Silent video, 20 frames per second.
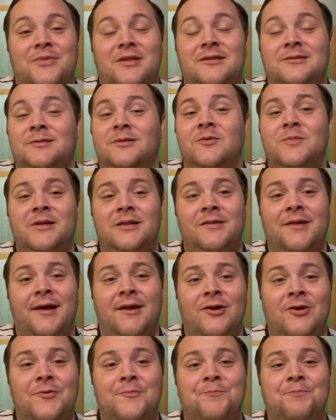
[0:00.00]
little bit
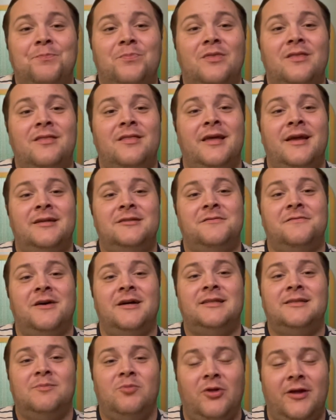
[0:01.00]
later, they
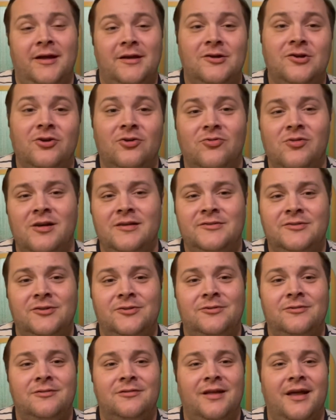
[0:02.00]
devise a plan, Kurt
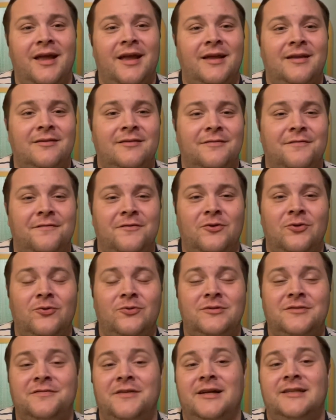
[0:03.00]
Russell and a few
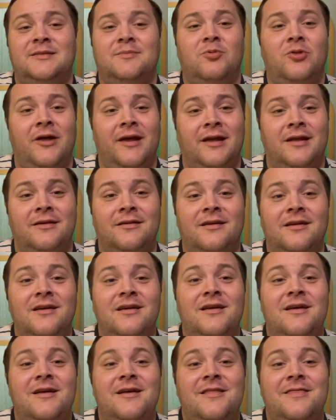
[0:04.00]
devise a plan
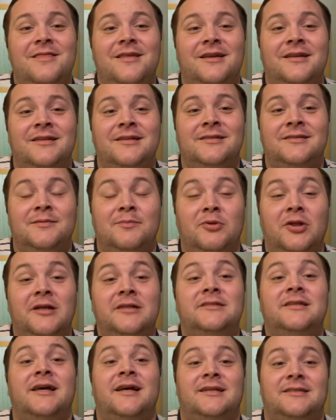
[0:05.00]
that is a
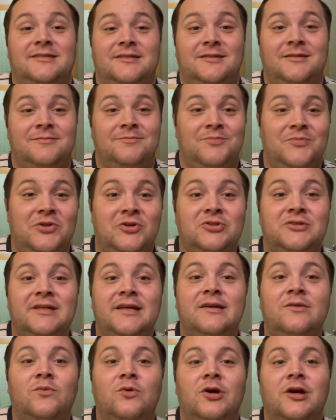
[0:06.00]
blood test. They're
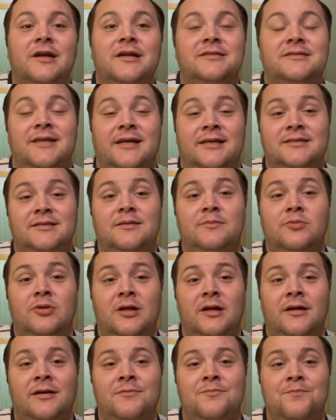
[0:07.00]
saying, we're going to test the
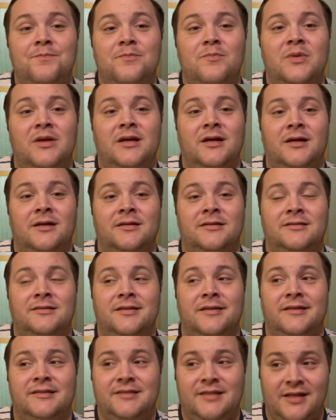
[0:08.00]
blood because
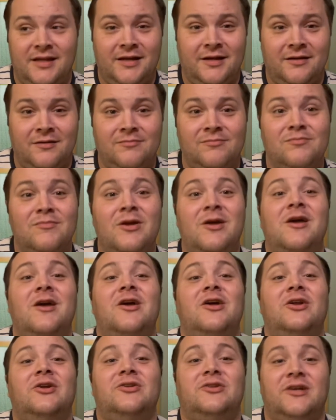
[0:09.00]
this thing
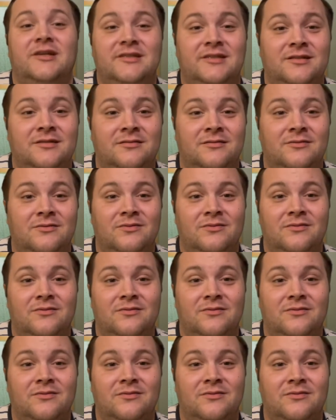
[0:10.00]
doesn't